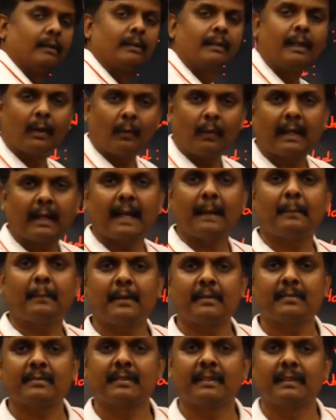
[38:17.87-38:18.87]
You know what
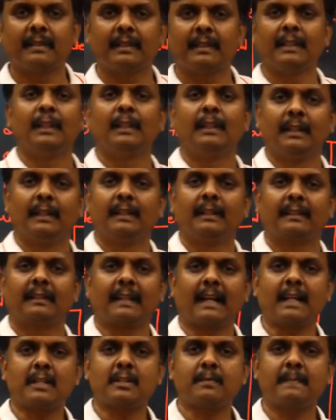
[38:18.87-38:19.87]
happens?
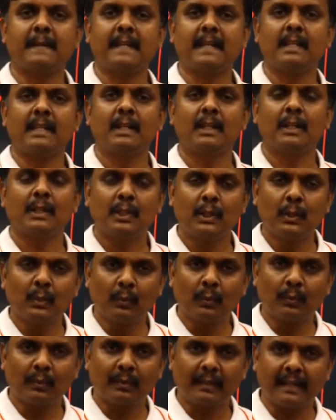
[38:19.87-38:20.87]
Trust me,
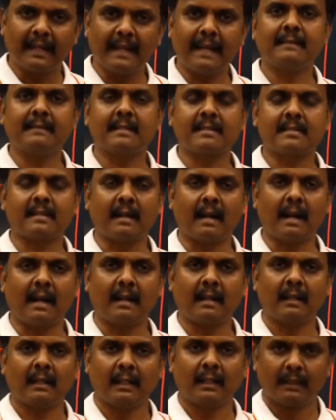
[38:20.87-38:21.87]
you create this
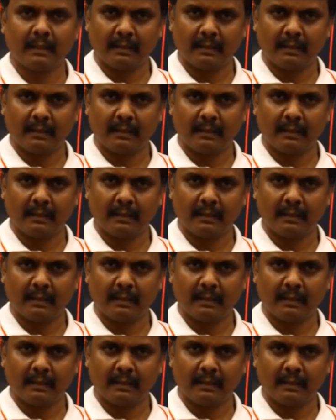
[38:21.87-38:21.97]
card,